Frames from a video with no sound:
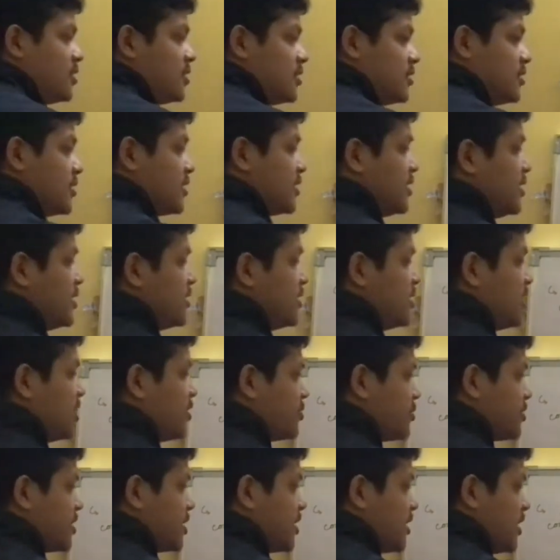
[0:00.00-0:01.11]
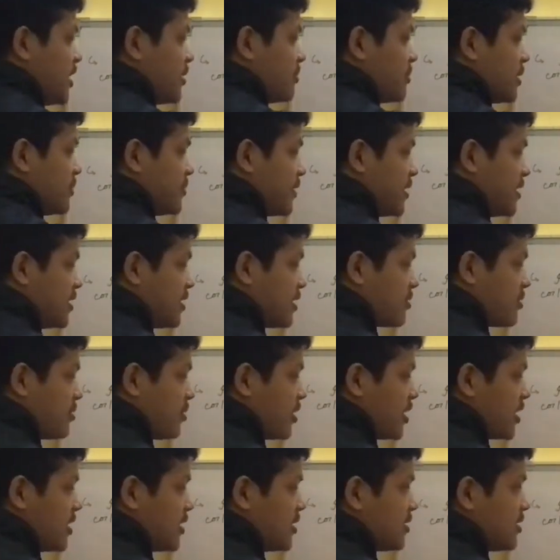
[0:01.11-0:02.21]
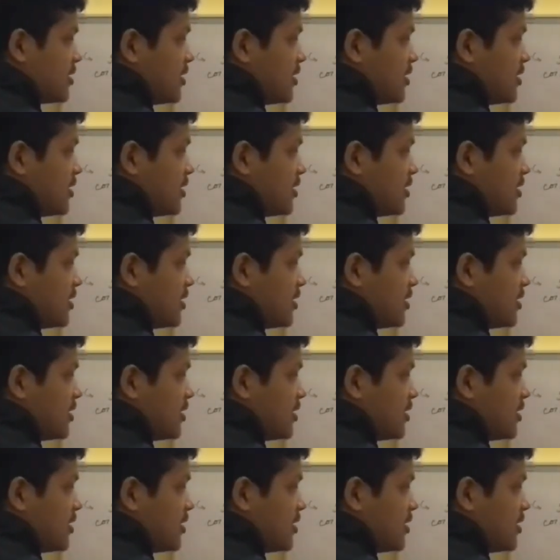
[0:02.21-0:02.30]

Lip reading: the induced EMF in the coil,